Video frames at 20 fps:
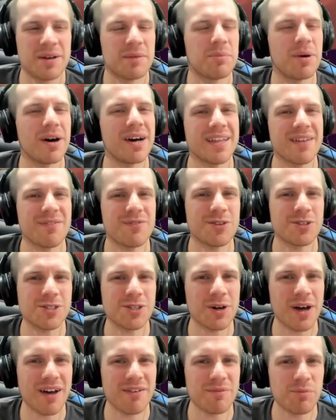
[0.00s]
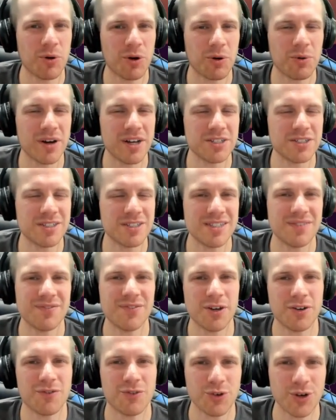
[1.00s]
But if you still have more questions,
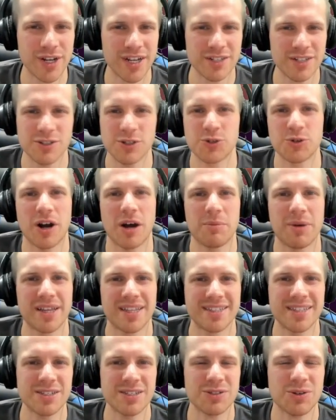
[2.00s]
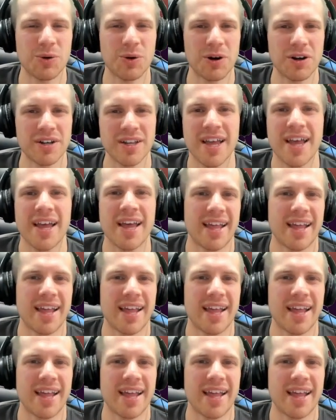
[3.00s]
feel free to drop by the Discord